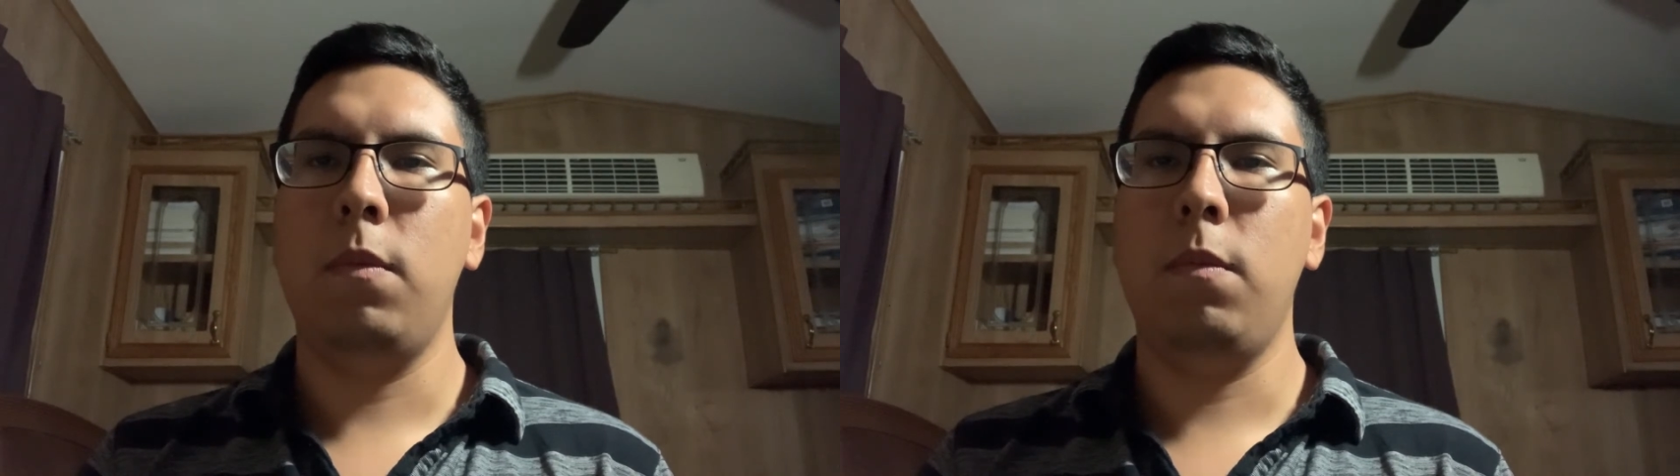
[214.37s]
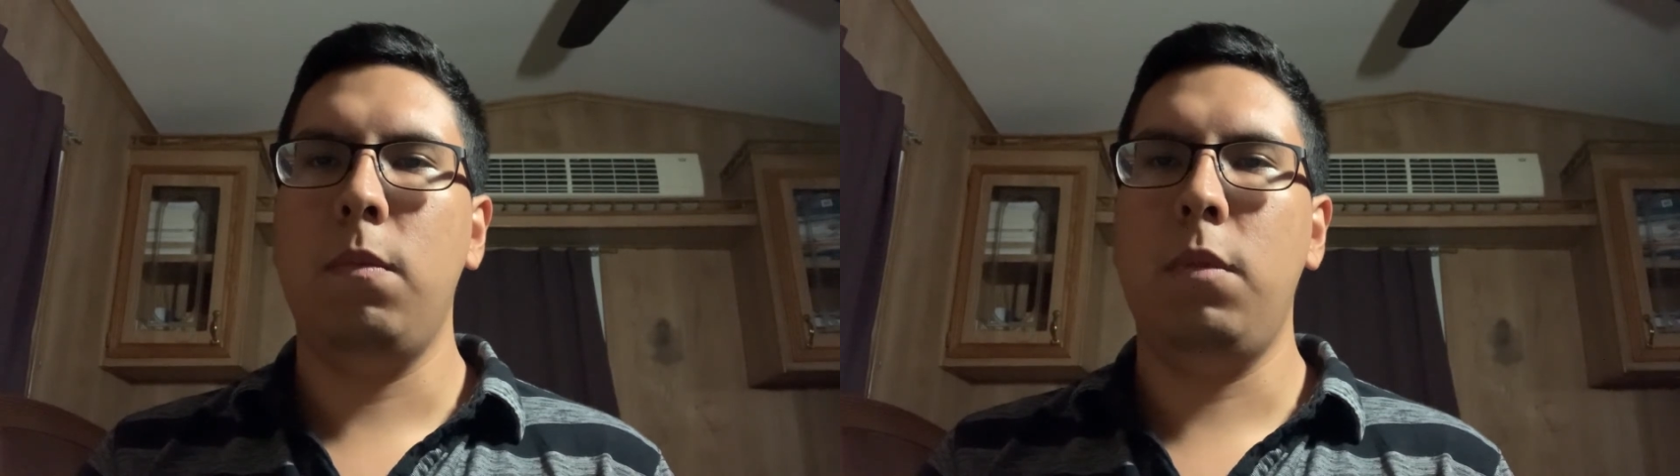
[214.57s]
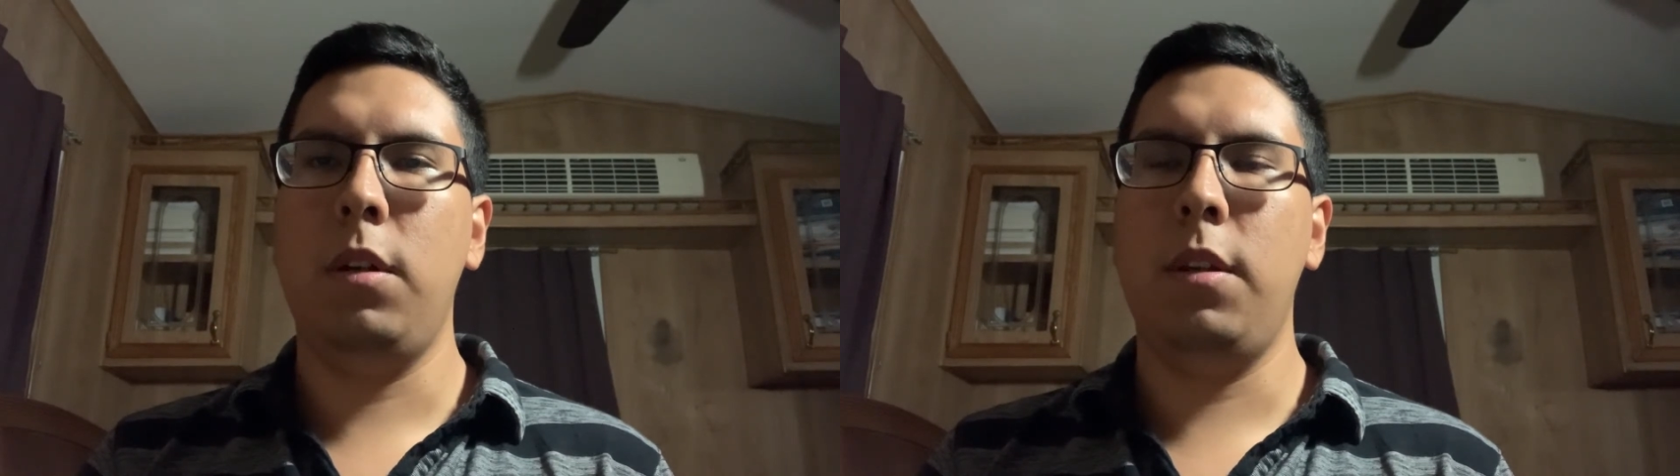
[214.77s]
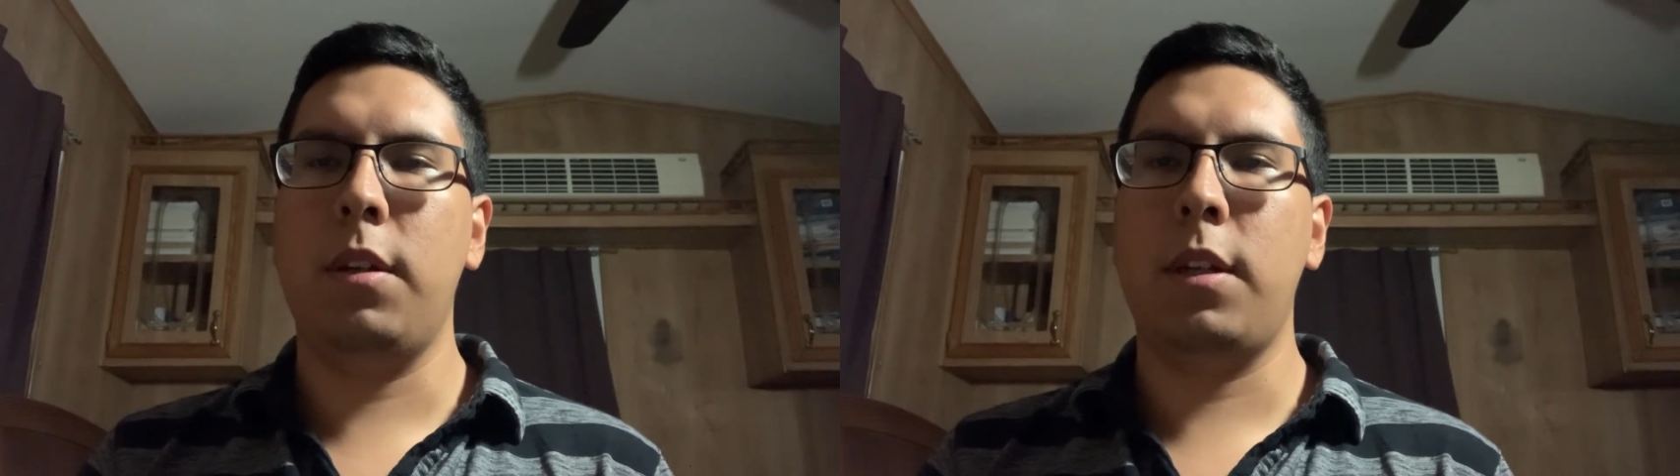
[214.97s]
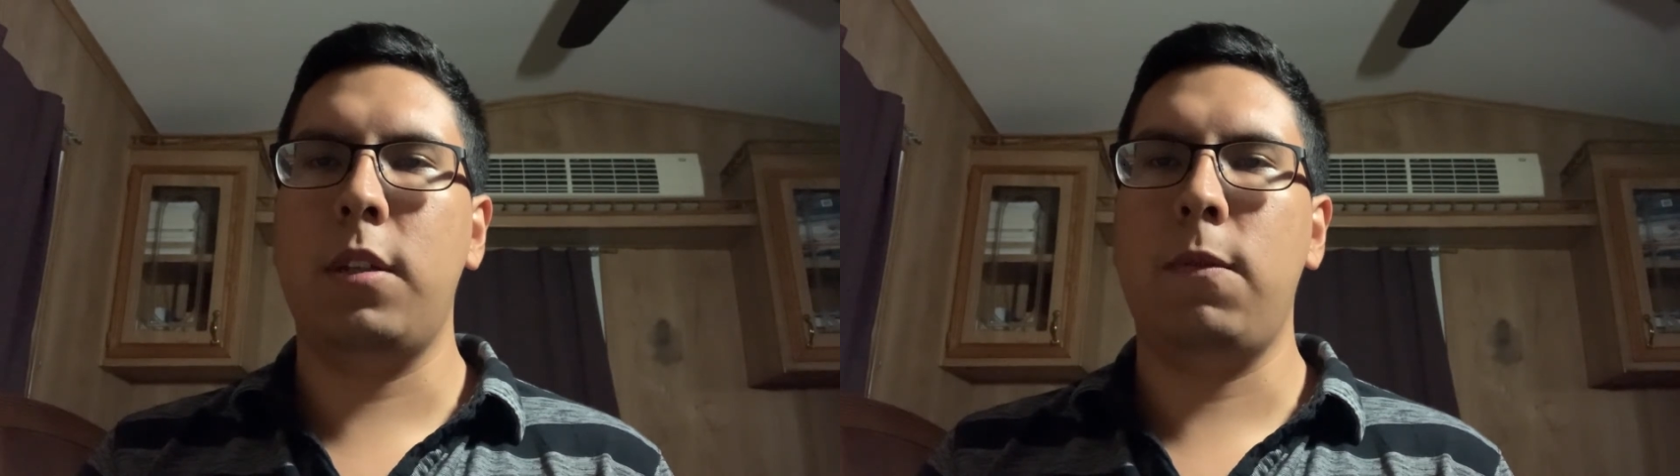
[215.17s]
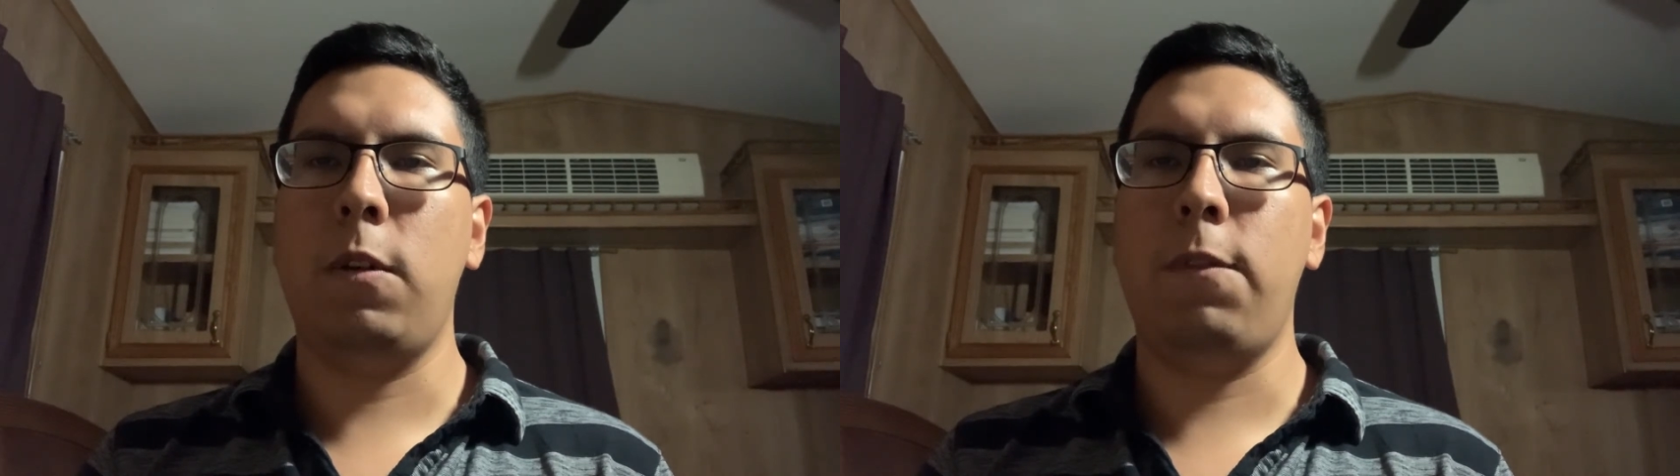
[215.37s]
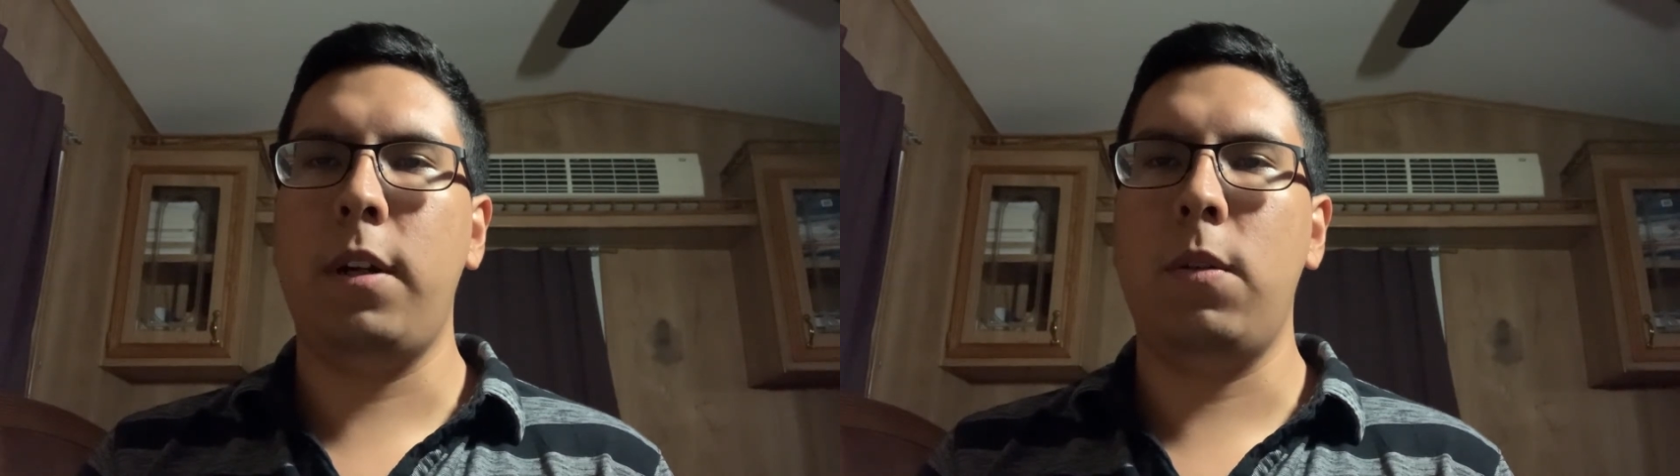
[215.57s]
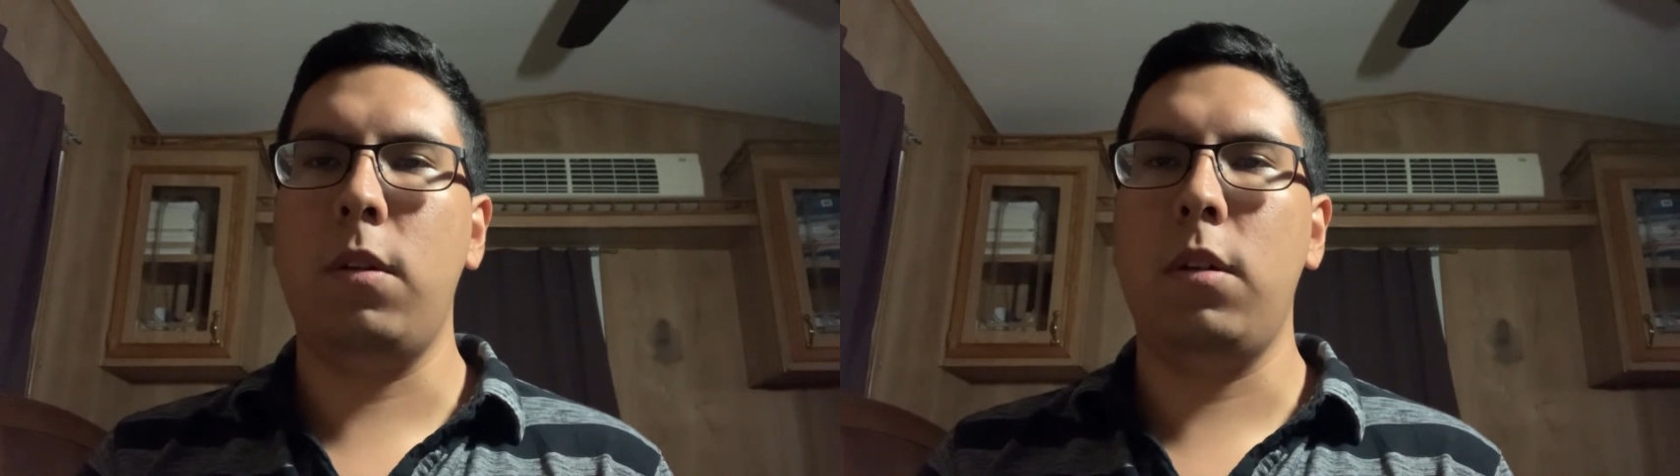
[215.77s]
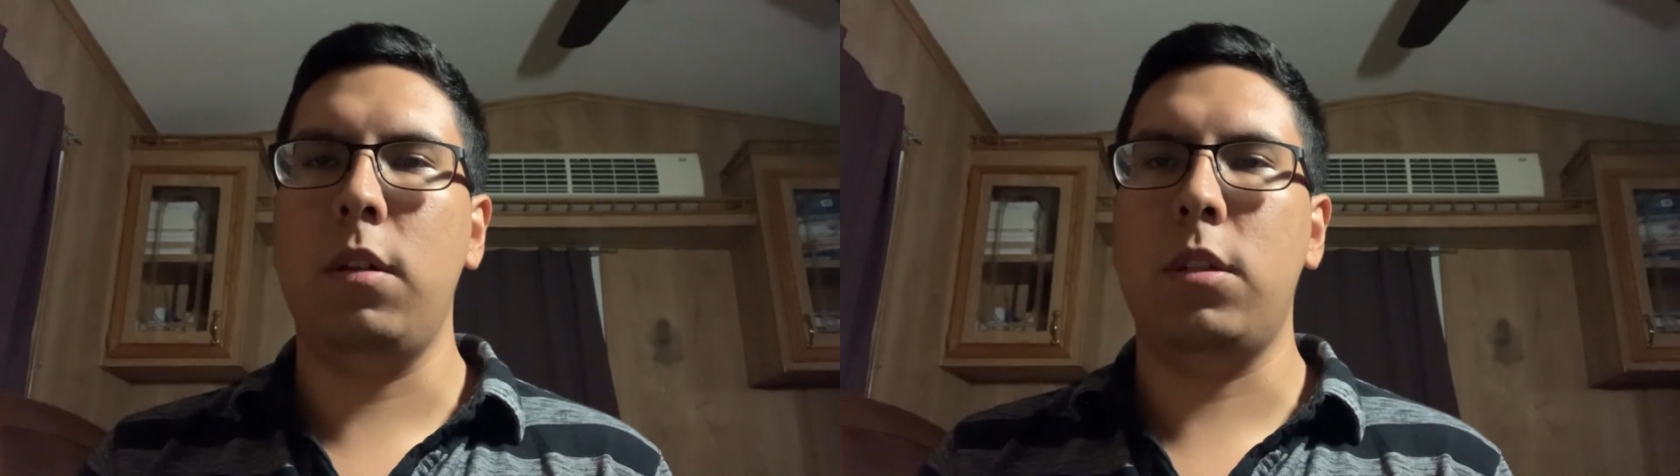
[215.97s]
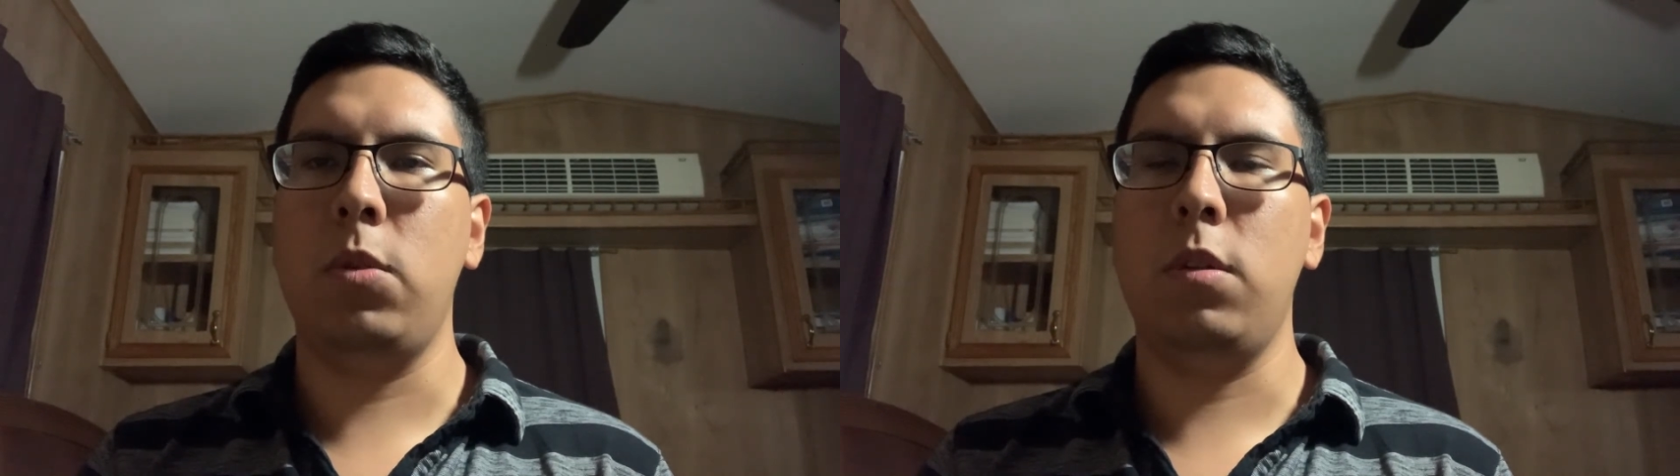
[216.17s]
But in the case of Elvira and
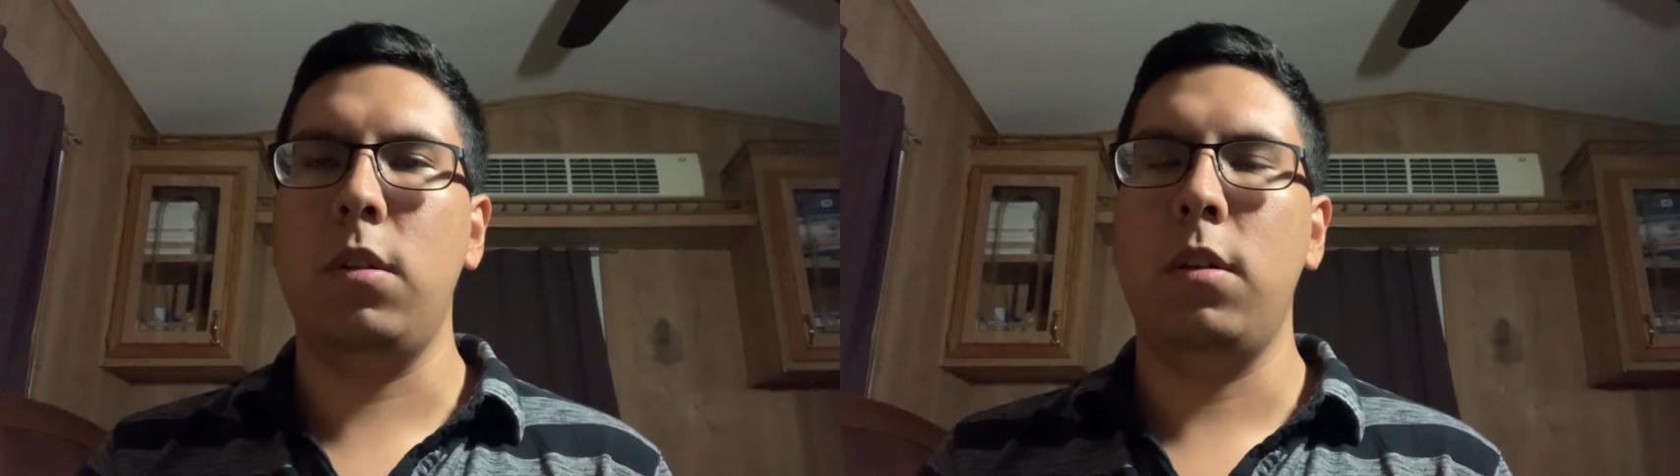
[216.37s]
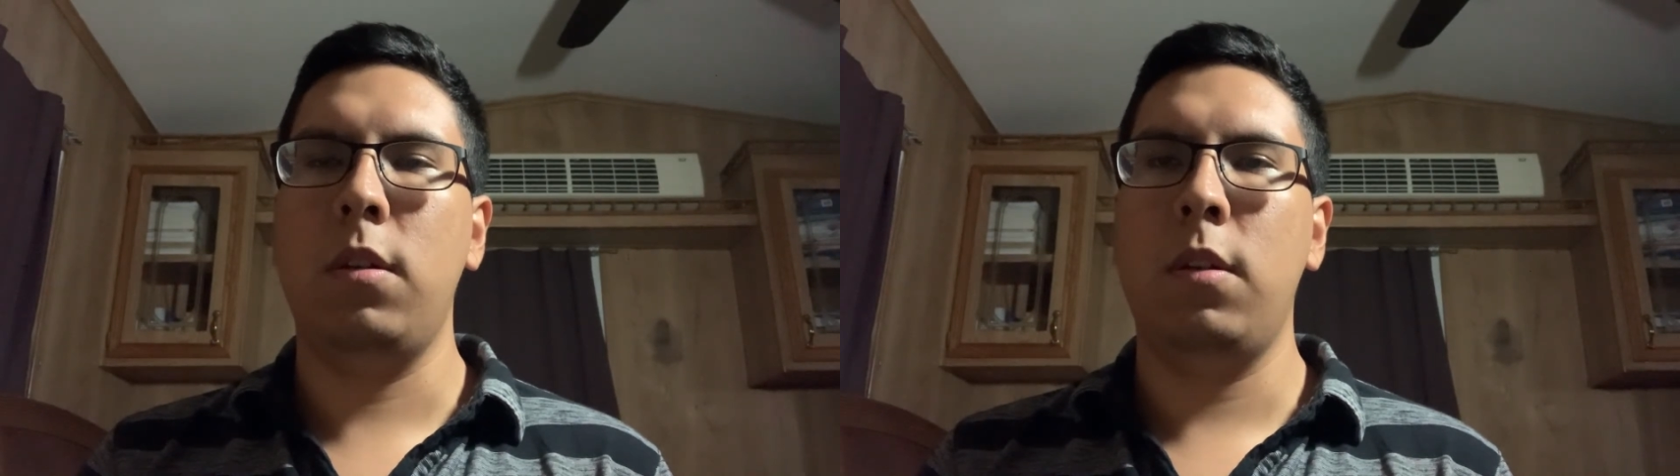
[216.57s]
Tony,